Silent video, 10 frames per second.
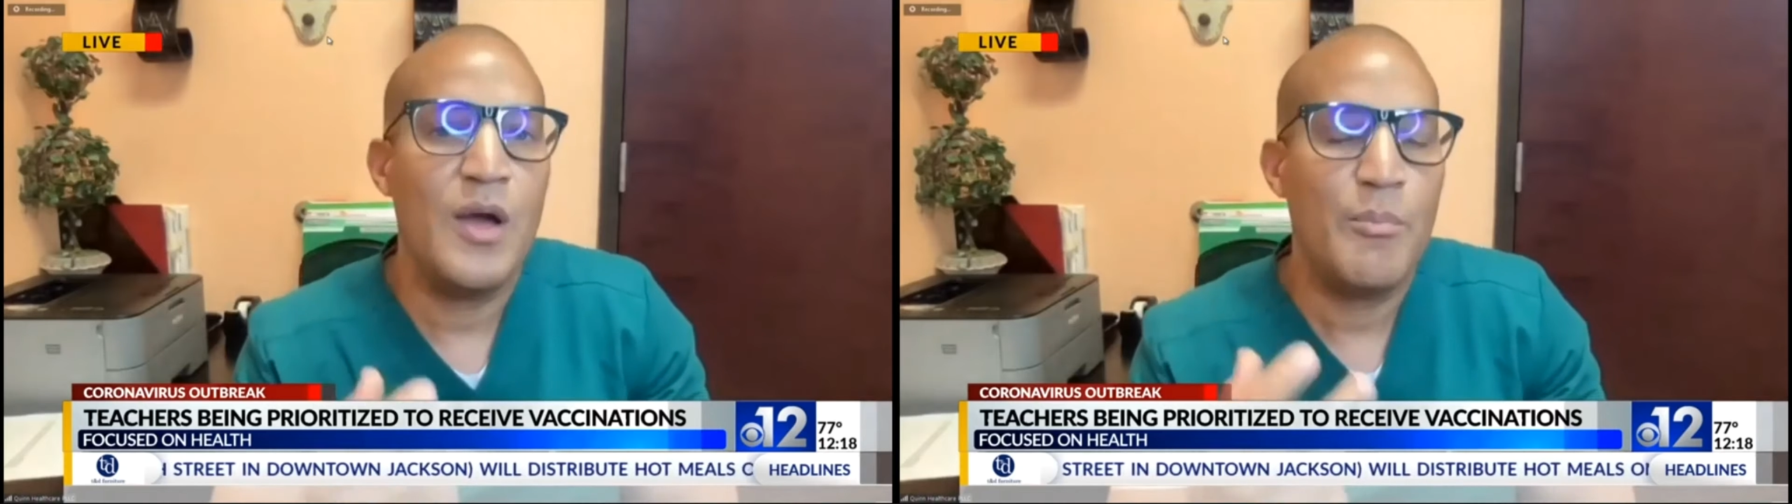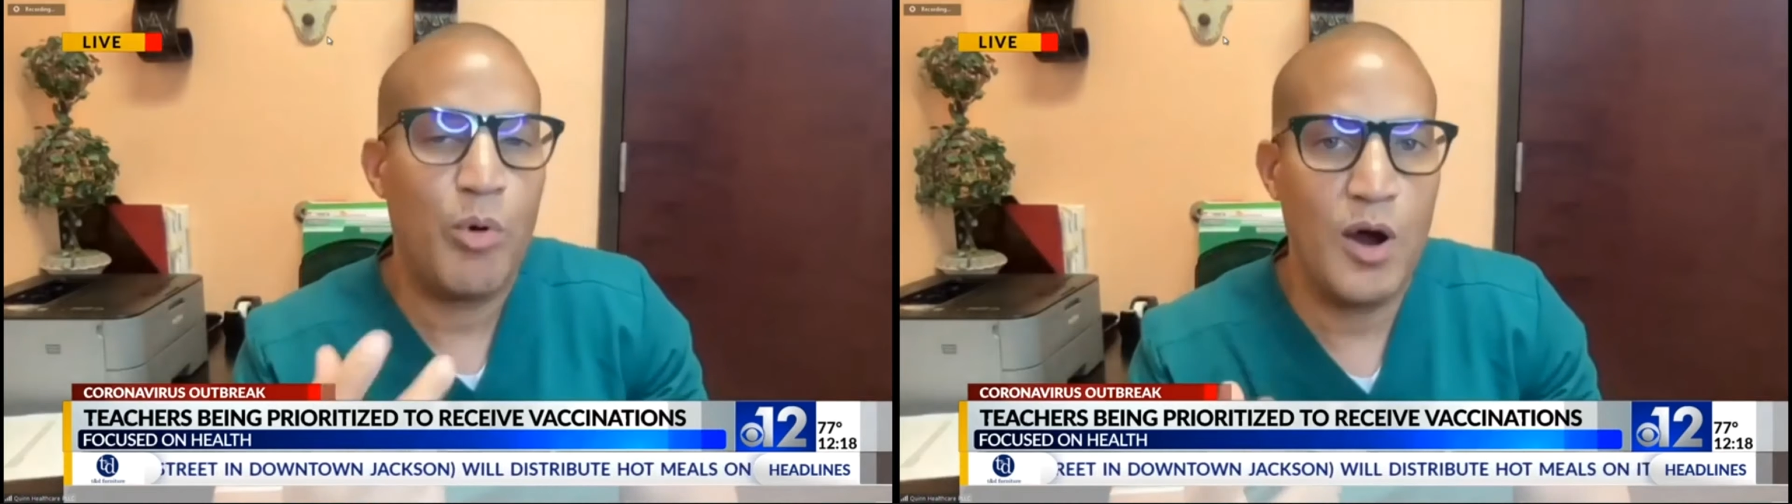
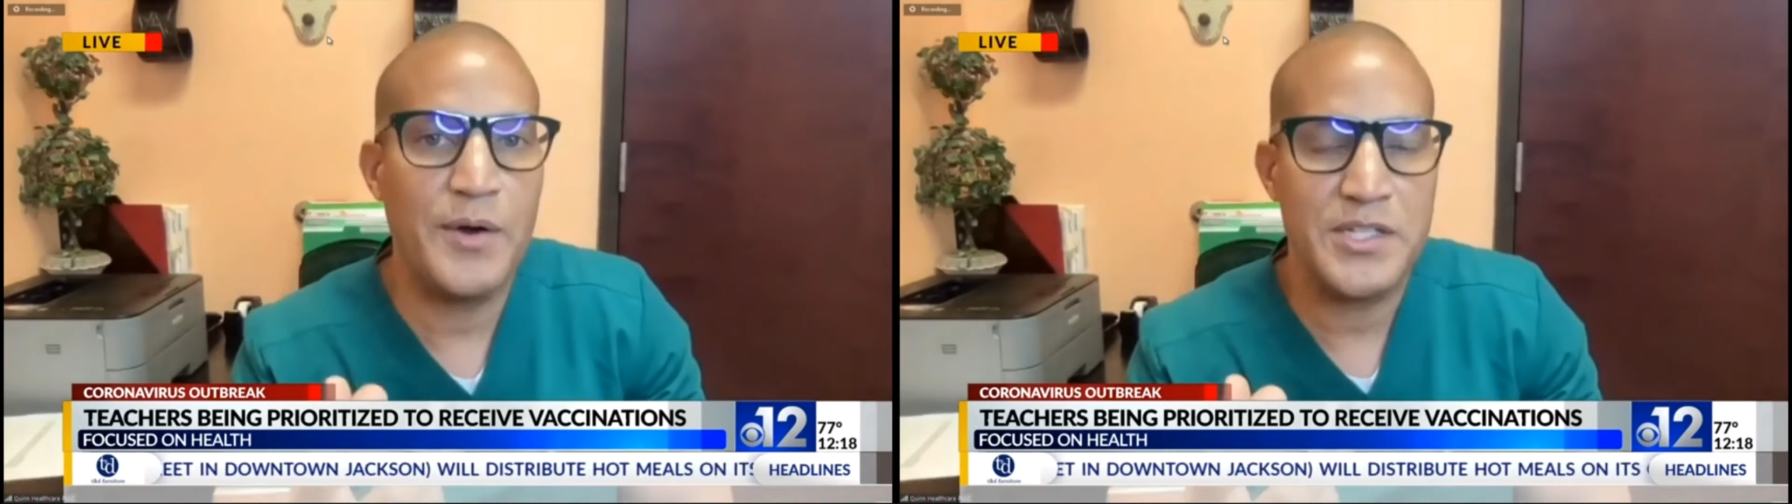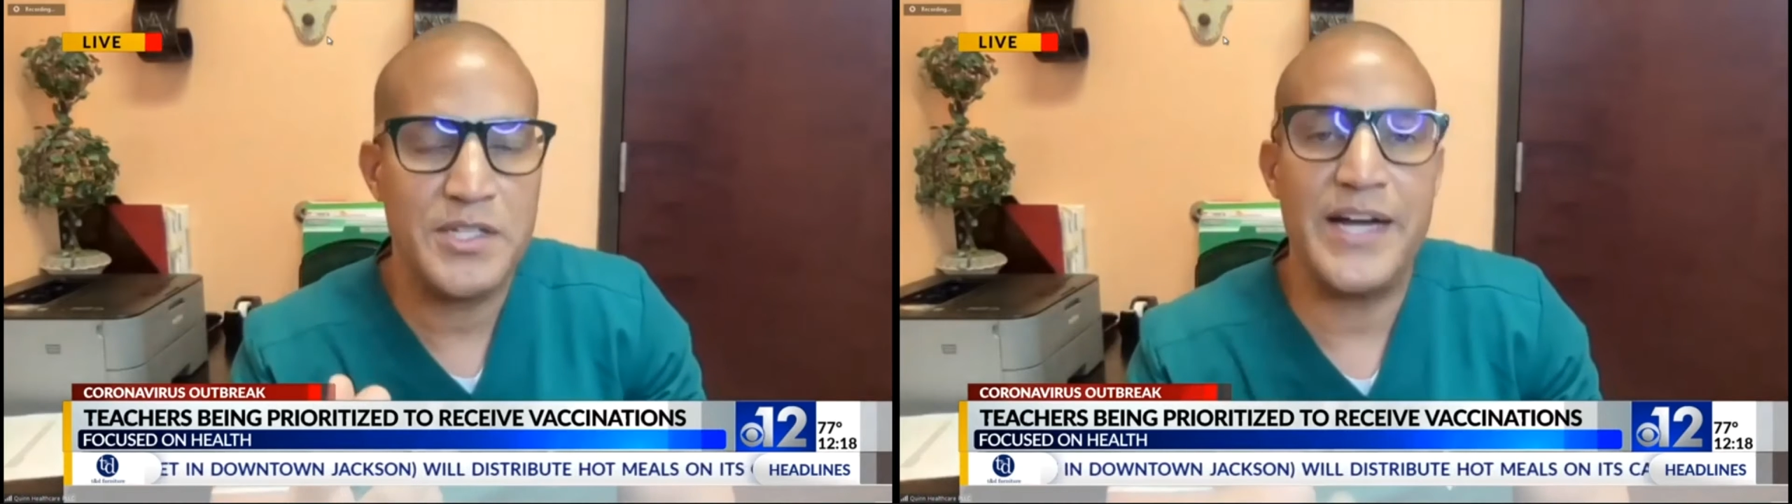
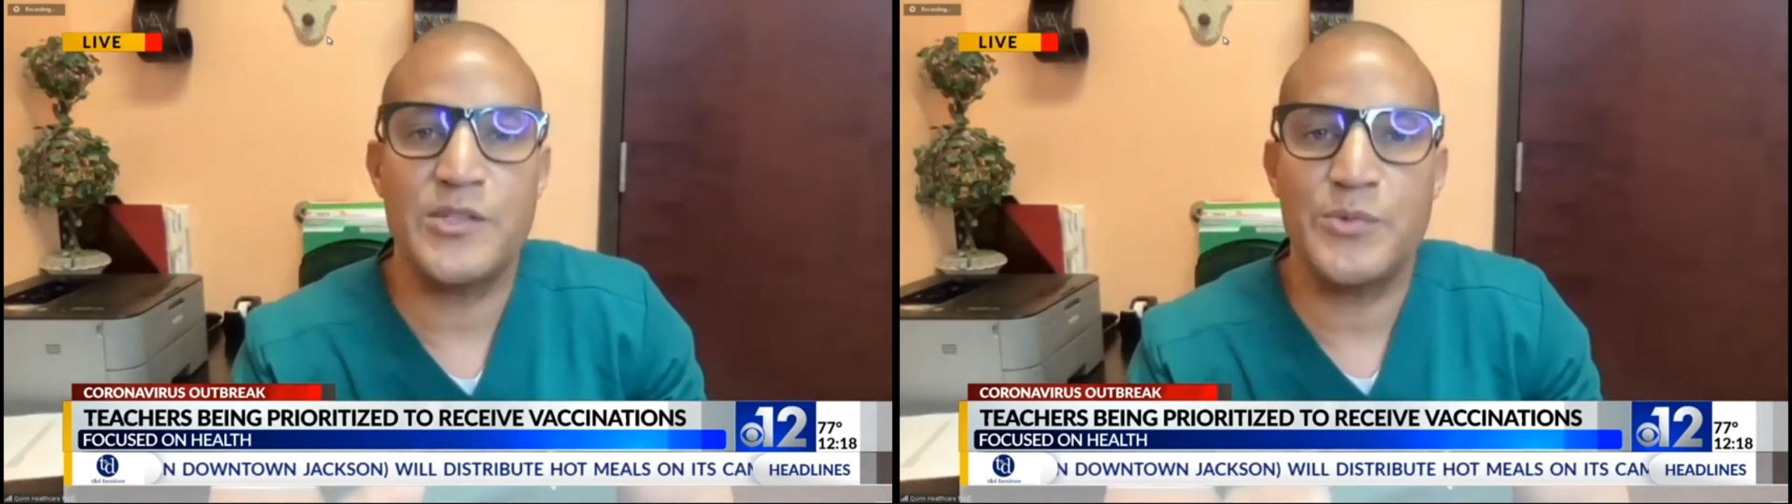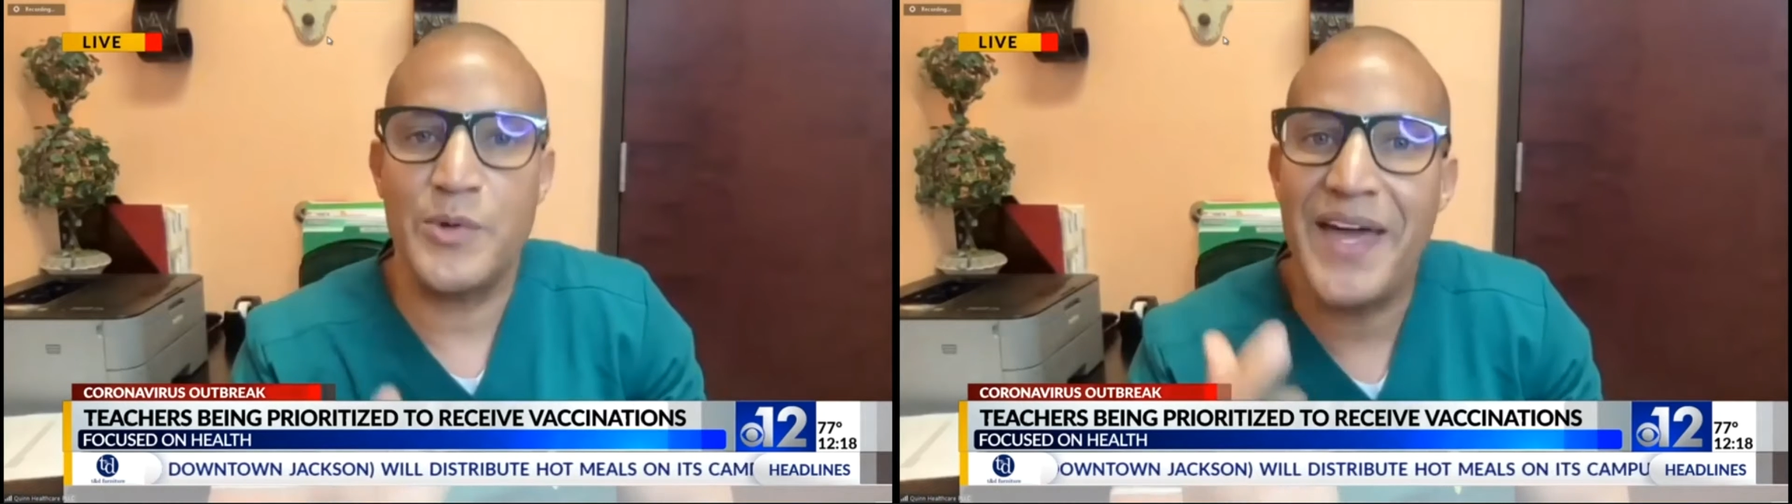prioritized
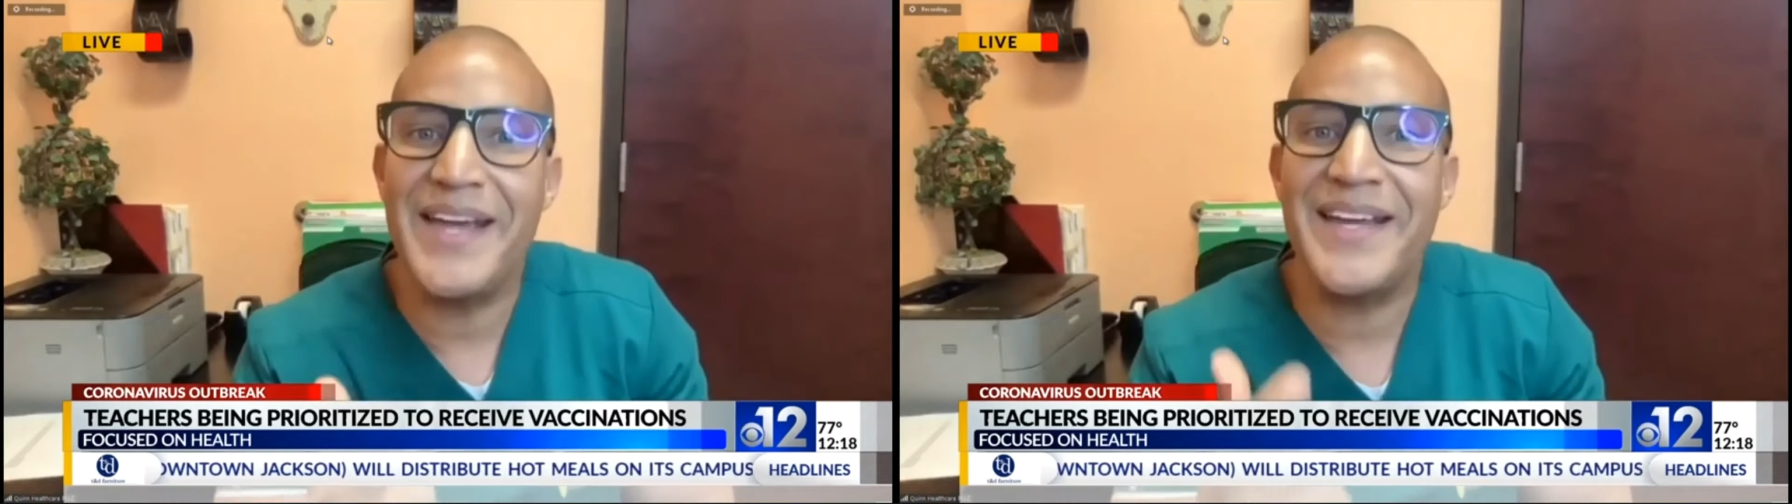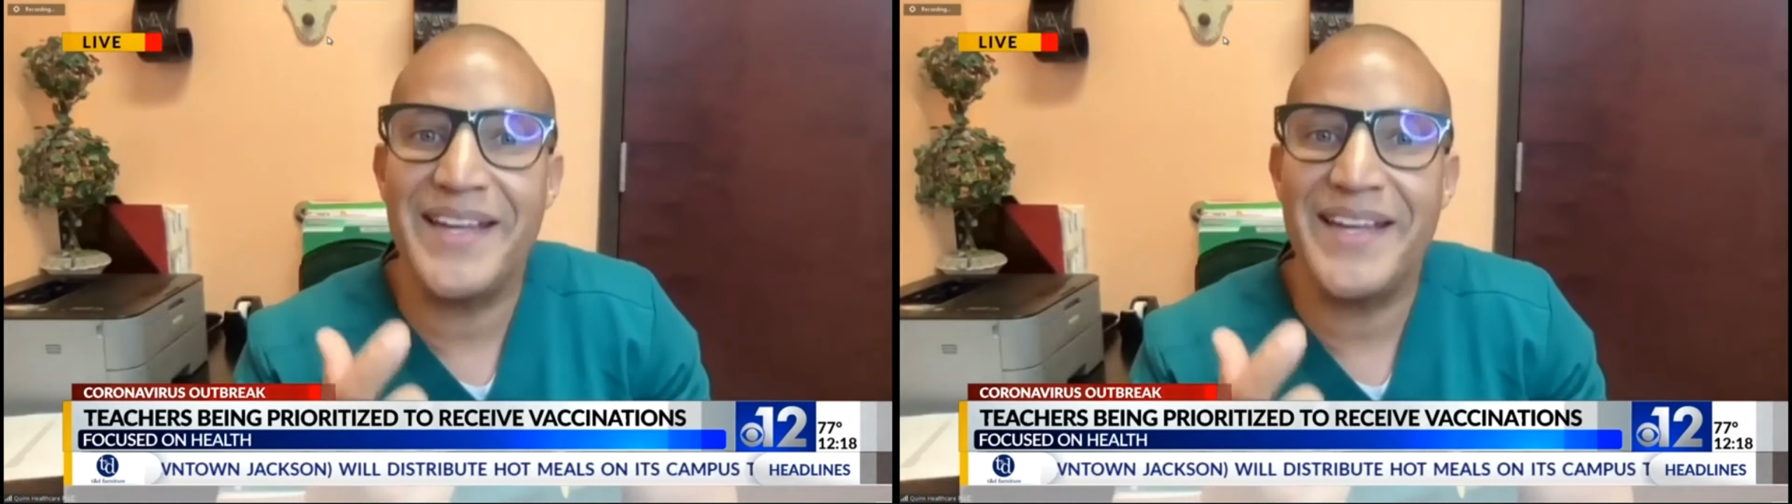where they can